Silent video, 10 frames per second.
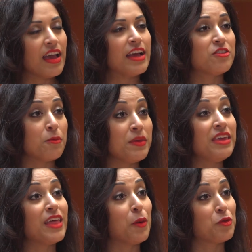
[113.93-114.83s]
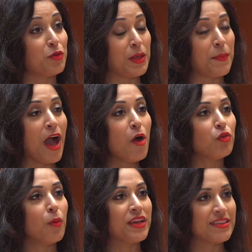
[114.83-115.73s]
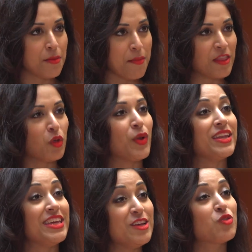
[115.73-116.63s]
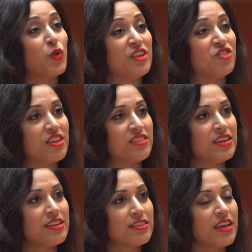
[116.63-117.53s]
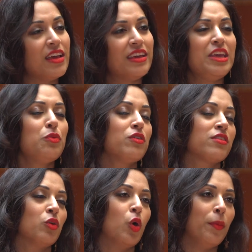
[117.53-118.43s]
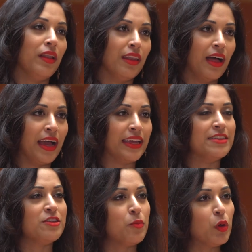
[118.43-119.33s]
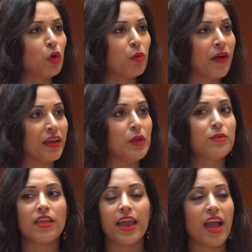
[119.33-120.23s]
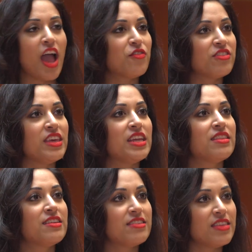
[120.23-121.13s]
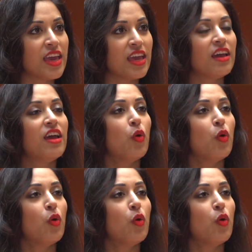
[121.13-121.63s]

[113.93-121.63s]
And to me, that was really powerful because it meant that when he saw injustice, he wasn't all polite and demure about it. He was like, I've seen this thing.